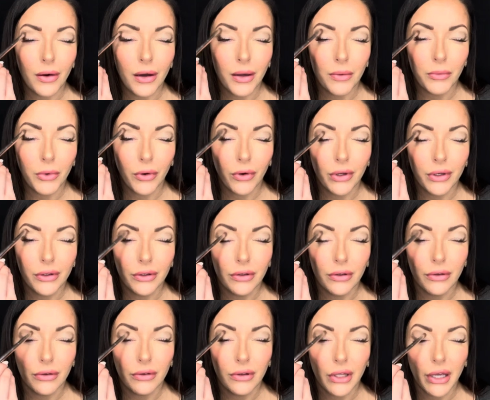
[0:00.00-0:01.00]
I'm going
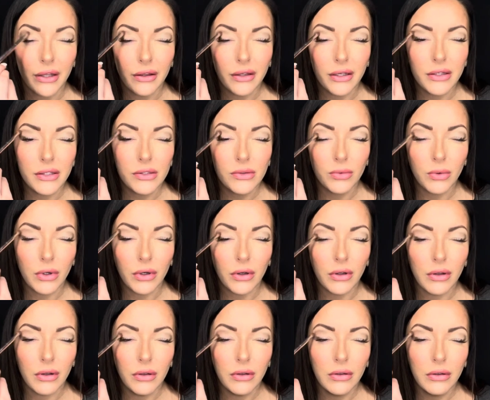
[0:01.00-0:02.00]
to lightly
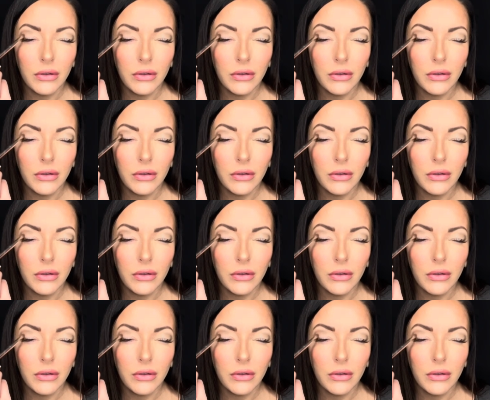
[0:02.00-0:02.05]
swirl